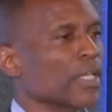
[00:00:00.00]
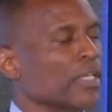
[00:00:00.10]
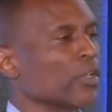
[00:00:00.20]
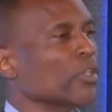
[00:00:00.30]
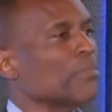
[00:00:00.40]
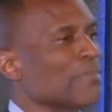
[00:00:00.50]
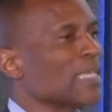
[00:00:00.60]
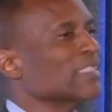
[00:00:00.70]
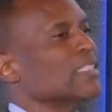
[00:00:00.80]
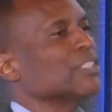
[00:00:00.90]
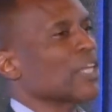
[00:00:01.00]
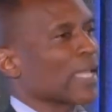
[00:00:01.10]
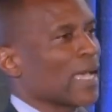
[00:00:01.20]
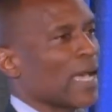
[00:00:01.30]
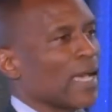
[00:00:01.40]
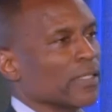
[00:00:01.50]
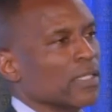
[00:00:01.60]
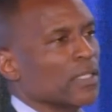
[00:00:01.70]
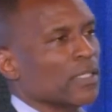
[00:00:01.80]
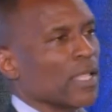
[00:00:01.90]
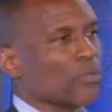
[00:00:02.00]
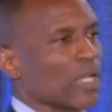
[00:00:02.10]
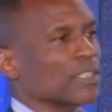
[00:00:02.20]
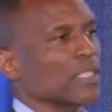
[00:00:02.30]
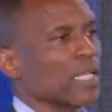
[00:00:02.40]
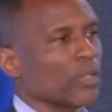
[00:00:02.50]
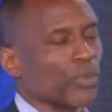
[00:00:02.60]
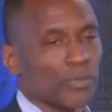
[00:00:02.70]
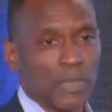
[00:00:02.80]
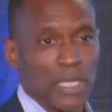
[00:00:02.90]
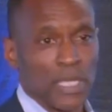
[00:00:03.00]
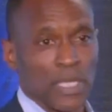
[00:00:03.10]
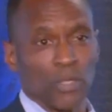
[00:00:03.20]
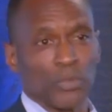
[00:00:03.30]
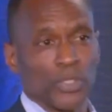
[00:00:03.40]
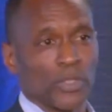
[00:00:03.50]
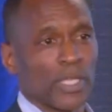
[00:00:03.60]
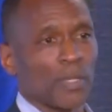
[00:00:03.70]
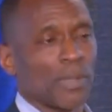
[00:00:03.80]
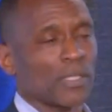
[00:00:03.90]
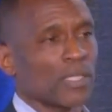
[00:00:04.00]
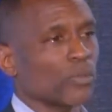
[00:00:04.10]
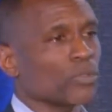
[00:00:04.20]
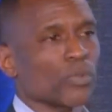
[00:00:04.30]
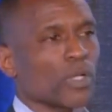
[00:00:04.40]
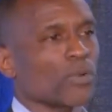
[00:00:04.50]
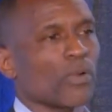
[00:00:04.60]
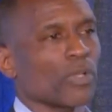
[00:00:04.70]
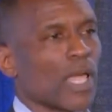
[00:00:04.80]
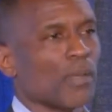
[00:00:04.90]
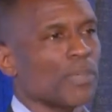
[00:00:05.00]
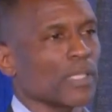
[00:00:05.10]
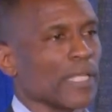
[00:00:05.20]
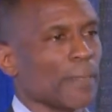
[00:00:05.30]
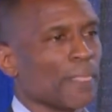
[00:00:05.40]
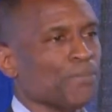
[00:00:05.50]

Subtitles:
you know, the message I got that resonated with me when you think about that was one around reliability.